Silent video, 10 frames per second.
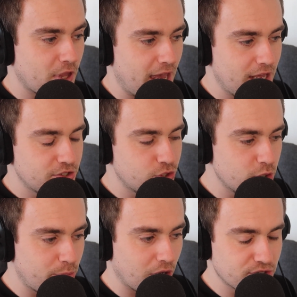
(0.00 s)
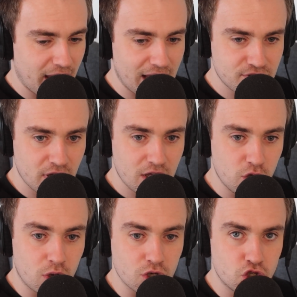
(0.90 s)
to the podcast.
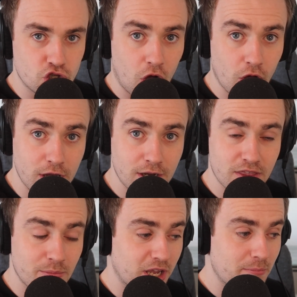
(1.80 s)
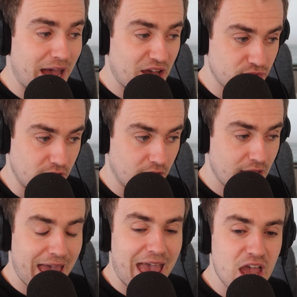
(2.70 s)
You can join the McMafia.
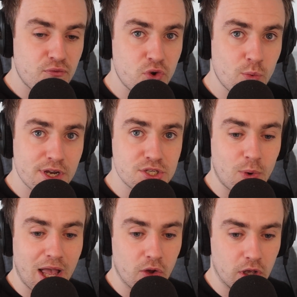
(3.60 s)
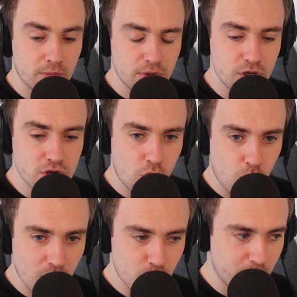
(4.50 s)
Everyone is welcome. No
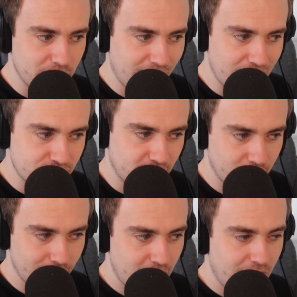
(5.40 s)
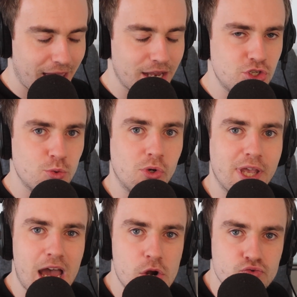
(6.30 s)
one will be left out, and you will
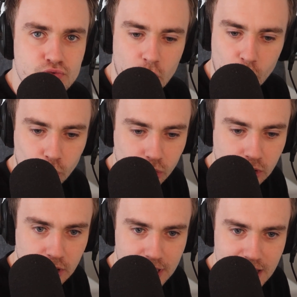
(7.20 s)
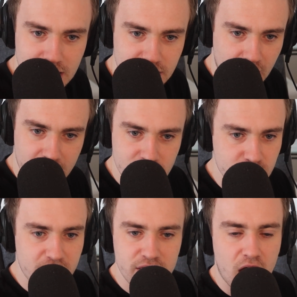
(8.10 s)
get a role in
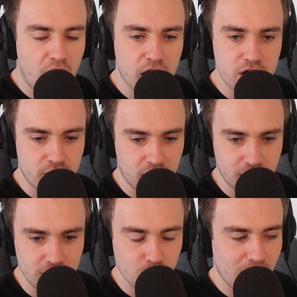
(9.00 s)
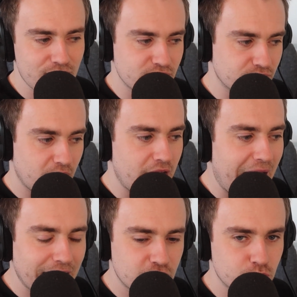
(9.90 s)
the hierarchy. You will have an
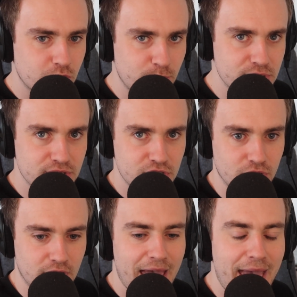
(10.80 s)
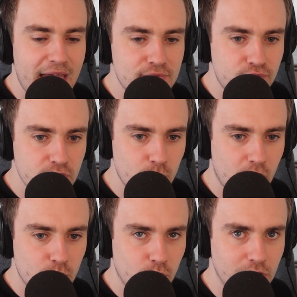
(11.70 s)
actual position.
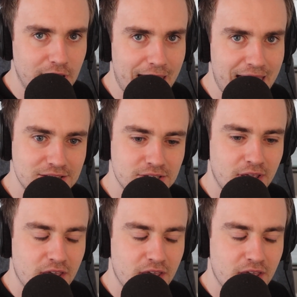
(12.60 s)
Everyone will get